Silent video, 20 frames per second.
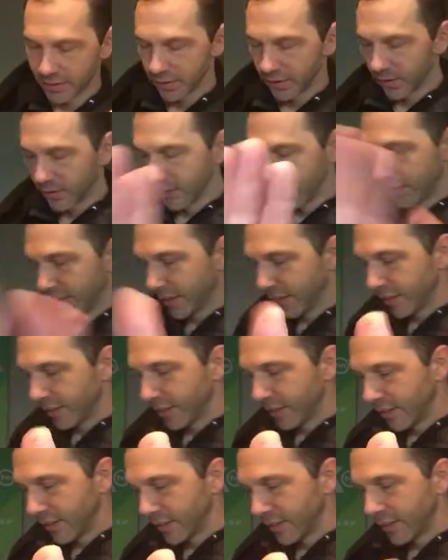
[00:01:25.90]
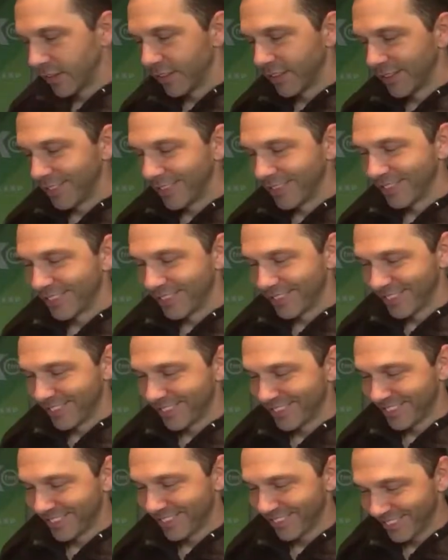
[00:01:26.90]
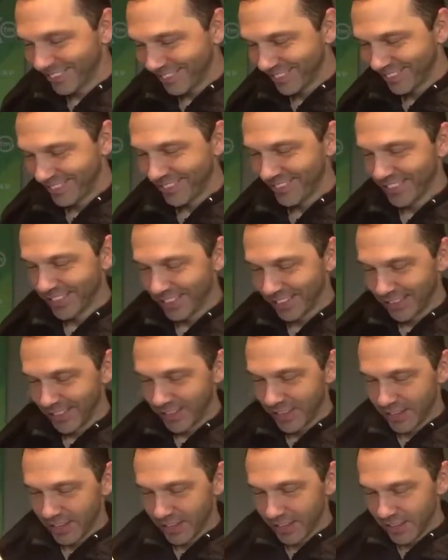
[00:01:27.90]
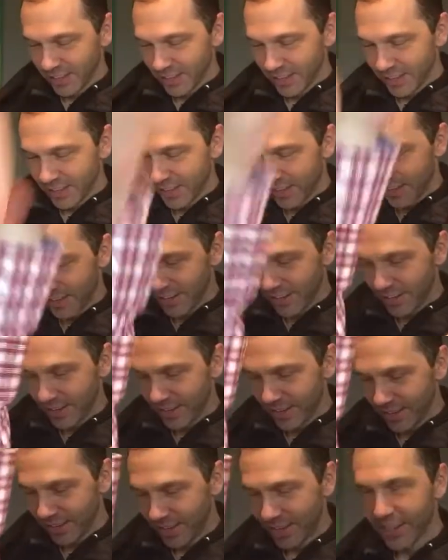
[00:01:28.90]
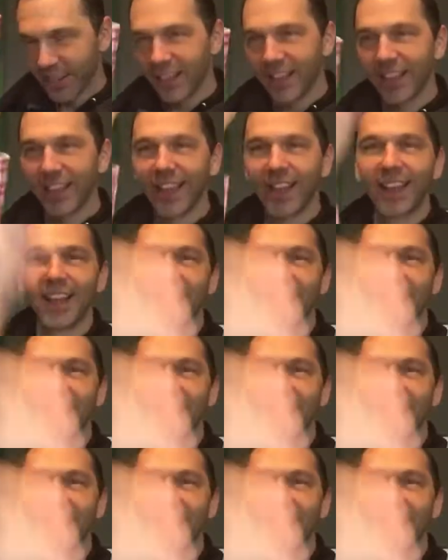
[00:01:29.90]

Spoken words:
(silent)